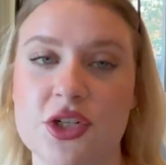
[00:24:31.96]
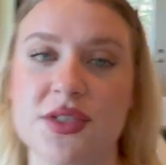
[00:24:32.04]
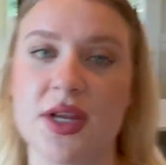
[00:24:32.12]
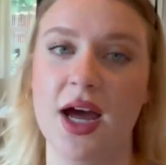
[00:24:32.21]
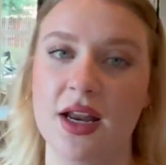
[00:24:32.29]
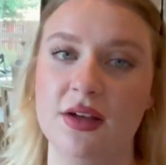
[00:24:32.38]
just
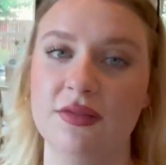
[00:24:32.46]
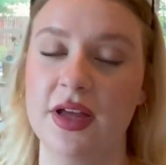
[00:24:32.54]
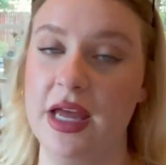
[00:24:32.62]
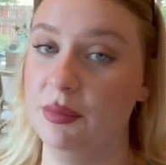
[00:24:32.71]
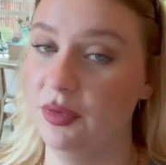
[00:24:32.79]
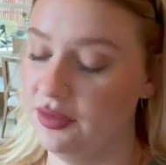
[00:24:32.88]
kind of
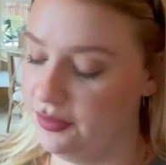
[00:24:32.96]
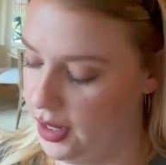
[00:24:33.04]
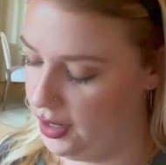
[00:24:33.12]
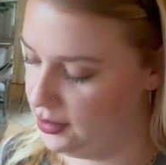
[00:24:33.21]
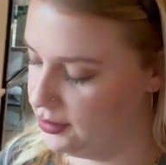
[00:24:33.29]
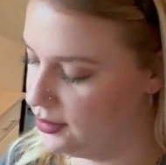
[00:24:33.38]

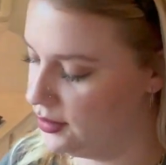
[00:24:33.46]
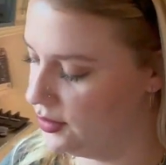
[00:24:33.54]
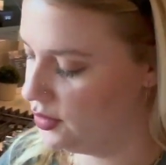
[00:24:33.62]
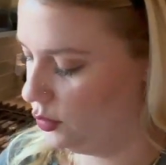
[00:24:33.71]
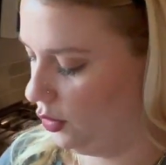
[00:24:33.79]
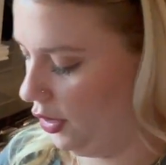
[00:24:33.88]
amplifies the
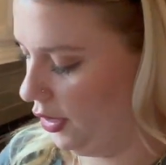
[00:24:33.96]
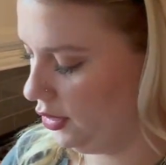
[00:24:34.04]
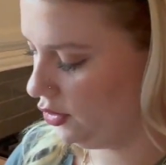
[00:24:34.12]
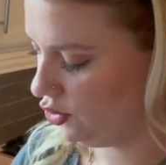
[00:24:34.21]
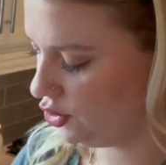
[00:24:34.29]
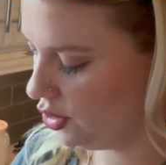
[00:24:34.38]

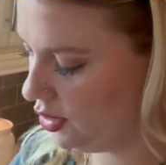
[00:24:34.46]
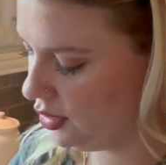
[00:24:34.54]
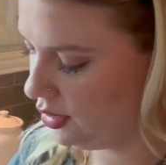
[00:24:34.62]
storage